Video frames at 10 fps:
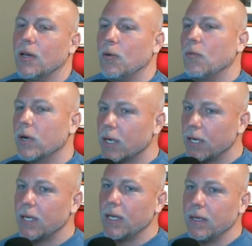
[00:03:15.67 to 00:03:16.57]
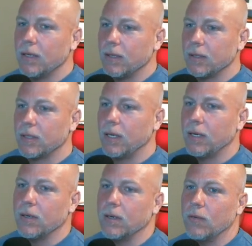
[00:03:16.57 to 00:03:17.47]
We're going to get into this
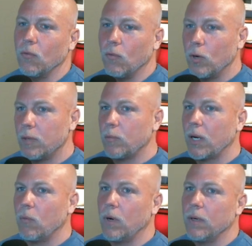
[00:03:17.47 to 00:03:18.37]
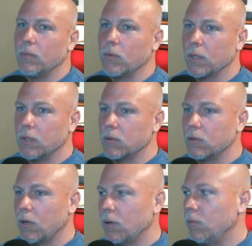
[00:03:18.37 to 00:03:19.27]
later one by one. We're going to
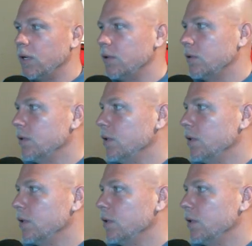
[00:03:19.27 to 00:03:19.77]
start with